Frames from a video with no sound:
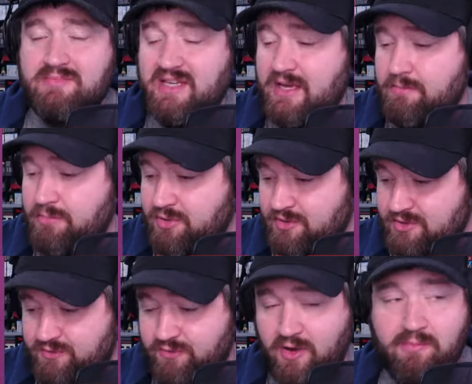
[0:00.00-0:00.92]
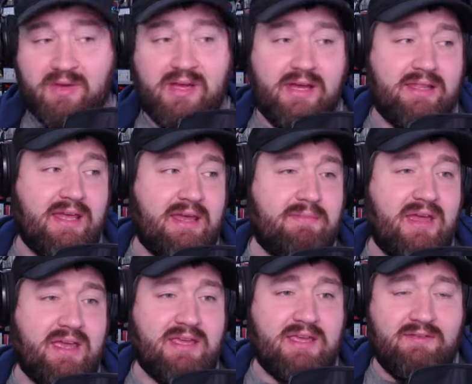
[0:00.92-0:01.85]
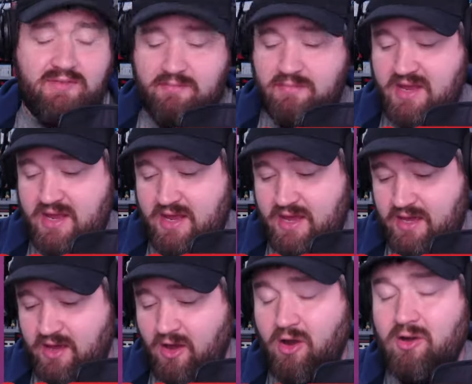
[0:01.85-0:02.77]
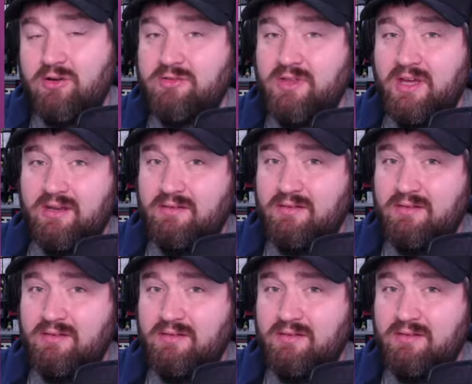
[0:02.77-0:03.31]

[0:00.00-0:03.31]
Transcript: to get pulls from. They may even be uh, harder than